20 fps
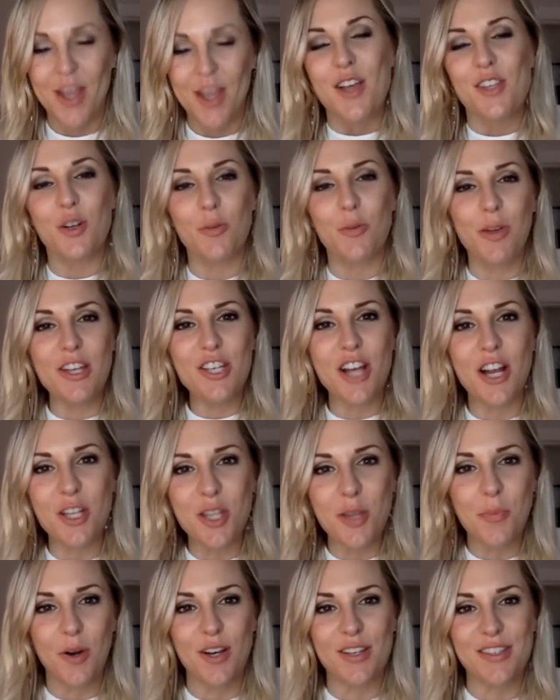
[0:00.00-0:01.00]
So reach out to
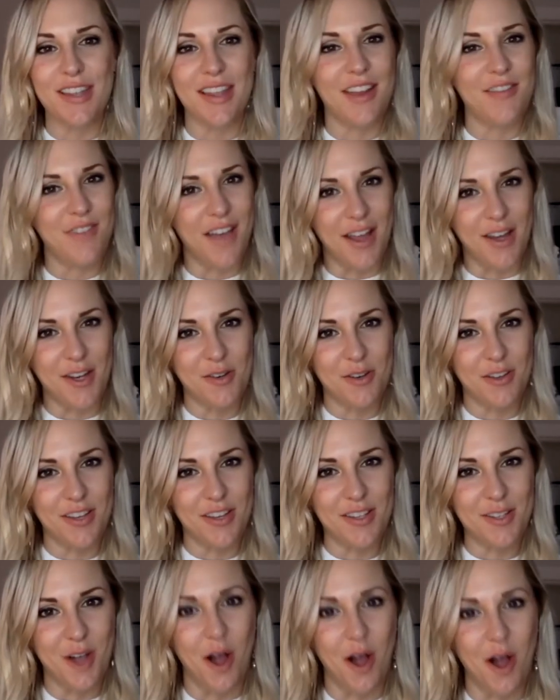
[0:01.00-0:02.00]
the person that invited you on
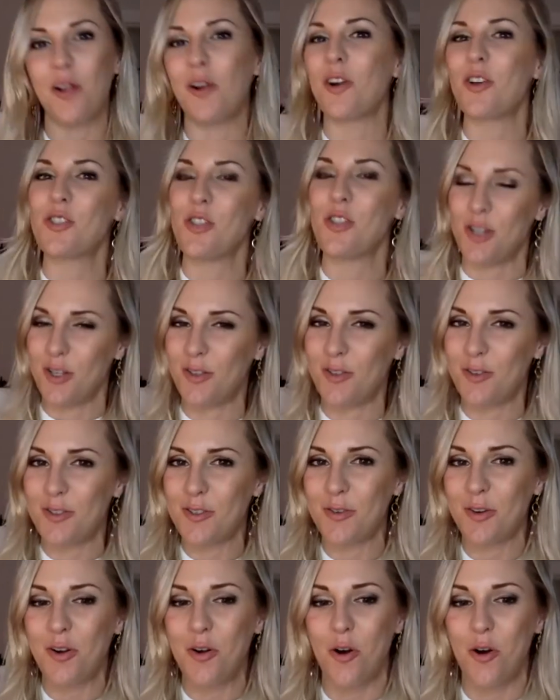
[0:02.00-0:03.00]
this call or showed you this
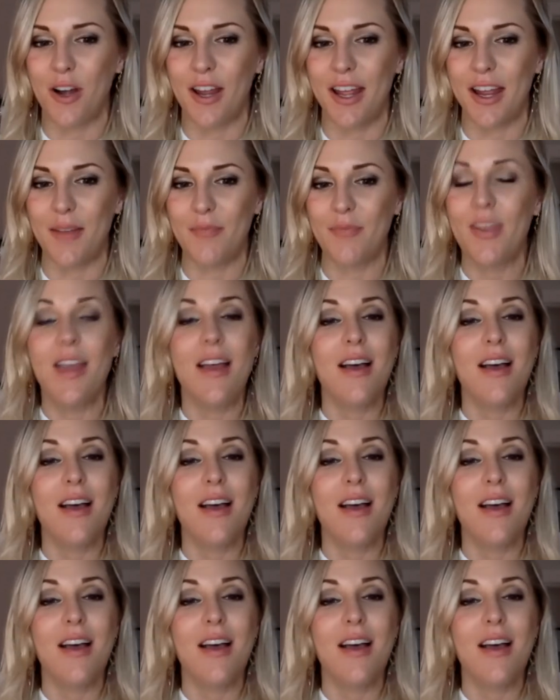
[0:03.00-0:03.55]
recording.